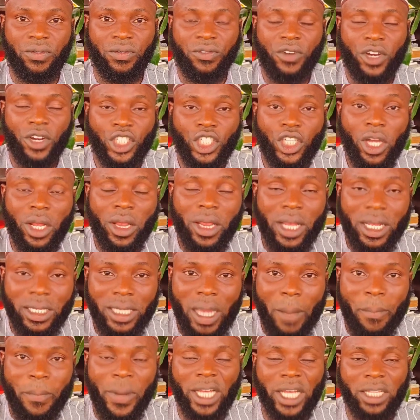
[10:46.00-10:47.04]
for a short-let
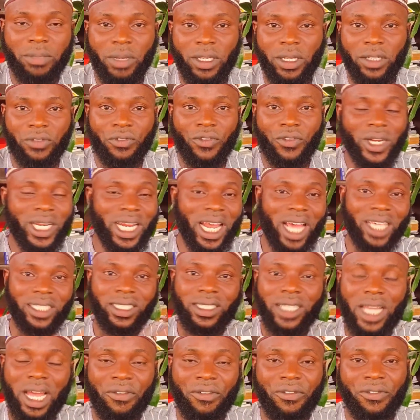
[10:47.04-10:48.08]
apartment for their
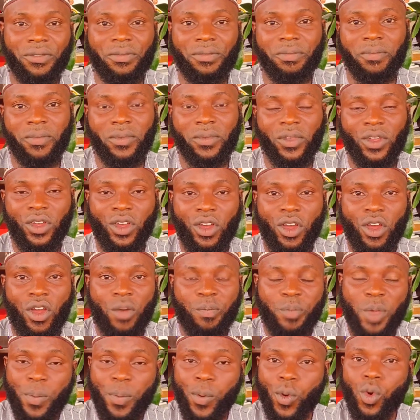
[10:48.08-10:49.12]
staff.
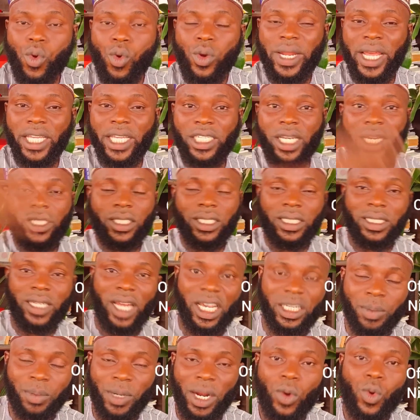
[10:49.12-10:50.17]
People, Nigerians in
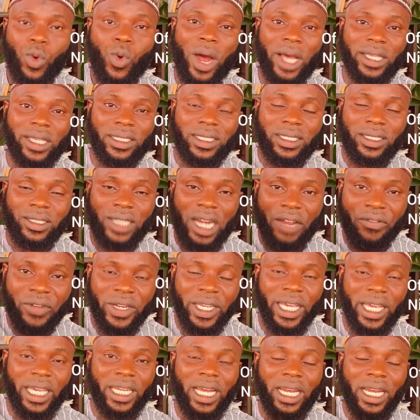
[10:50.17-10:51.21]
diaspora who are
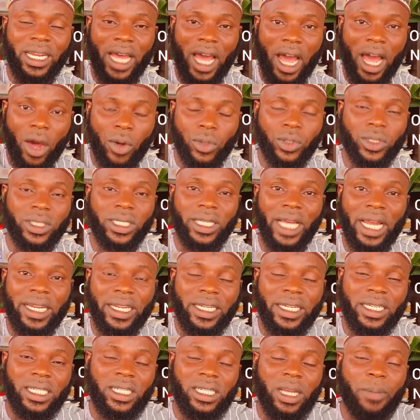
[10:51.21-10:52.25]
traveling in and out and they
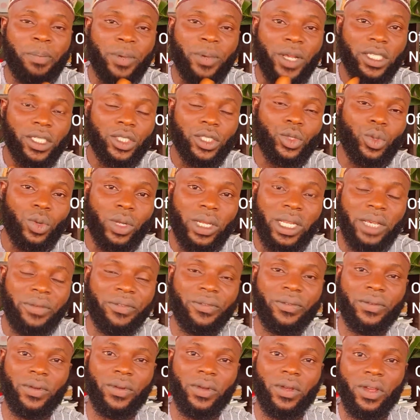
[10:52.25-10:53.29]
need a place to
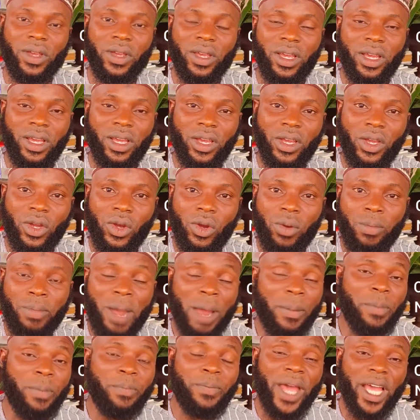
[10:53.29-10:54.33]
live,
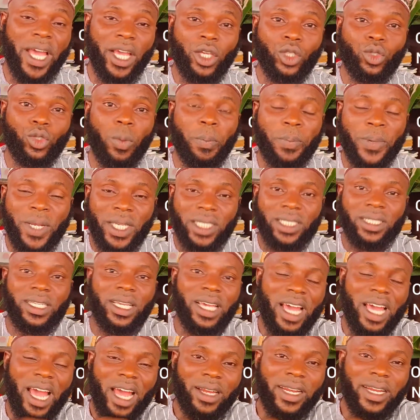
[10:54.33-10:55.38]
might be begging you to please,
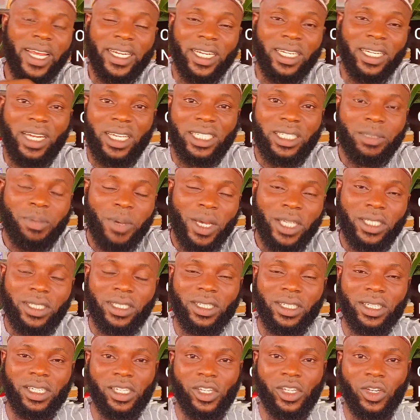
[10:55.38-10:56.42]
they need a
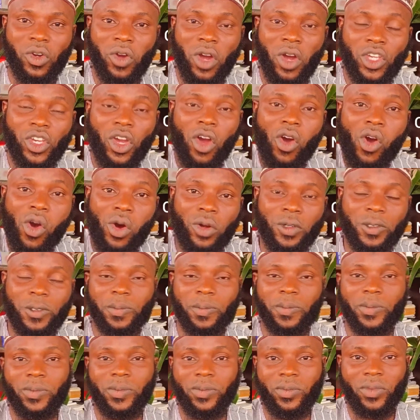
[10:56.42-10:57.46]
space, call your own.
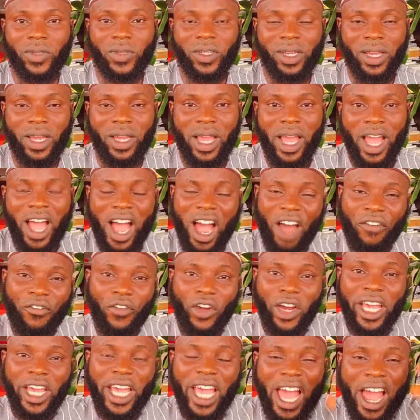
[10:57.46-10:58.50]
And
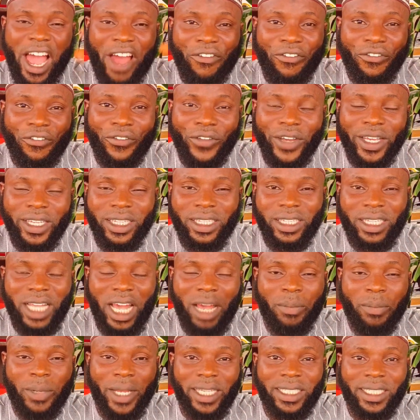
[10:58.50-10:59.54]
for every
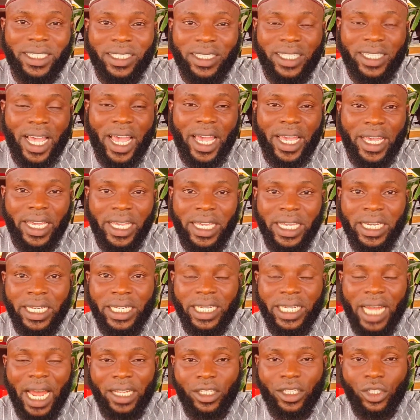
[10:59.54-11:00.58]
time they stay in
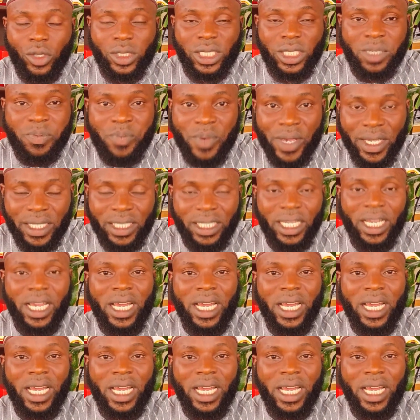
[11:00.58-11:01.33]
that your space,